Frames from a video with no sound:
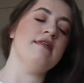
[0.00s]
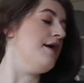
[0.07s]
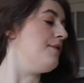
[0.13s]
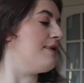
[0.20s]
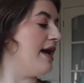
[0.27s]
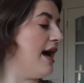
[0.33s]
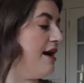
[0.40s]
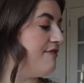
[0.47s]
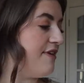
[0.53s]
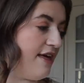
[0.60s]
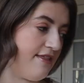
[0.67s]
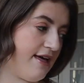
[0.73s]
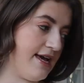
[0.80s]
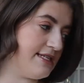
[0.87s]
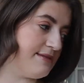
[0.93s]
there we have
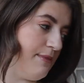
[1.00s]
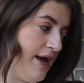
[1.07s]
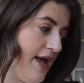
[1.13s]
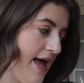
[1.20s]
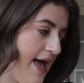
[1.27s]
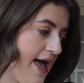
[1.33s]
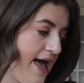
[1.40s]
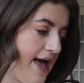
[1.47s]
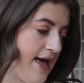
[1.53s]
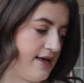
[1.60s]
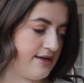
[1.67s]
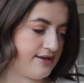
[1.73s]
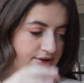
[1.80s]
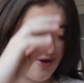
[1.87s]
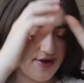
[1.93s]
it. That is my hair
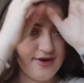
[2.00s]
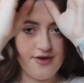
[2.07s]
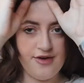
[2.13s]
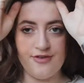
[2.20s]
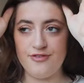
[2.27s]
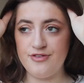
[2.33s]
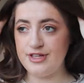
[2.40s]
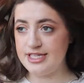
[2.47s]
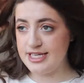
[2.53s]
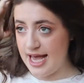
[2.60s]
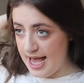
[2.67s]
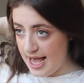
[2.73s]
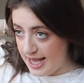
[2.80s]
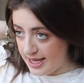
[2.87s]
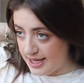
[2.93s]
for the
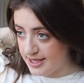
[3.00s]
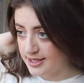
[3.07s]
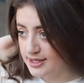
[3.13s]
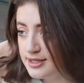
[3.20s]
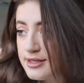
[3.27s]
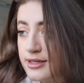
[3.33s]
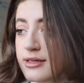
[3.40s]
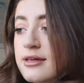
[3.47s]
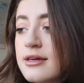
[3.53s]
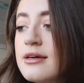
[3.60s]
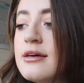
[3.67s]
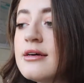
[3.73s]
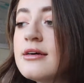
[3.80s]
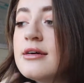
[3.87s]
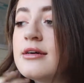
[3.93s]
day.
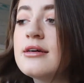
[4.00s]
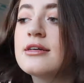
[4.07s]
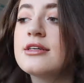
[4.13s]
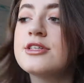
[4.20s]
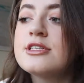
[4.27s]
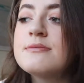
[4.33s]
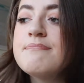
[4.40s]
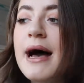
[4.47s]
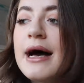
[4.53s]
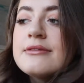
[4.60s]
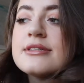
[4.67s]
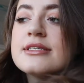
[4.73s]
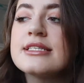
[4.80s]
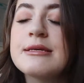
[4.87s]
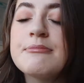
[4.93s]
Just
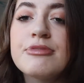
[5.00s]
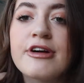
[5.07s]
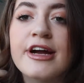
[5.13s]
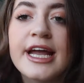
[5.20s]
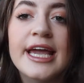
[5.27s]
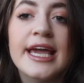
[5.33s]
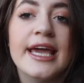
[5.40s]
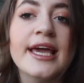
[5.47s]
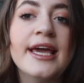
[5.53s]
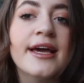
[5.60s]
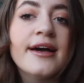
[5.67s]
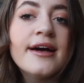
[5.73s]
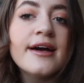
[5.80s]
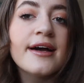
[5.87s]
bouncy, pretty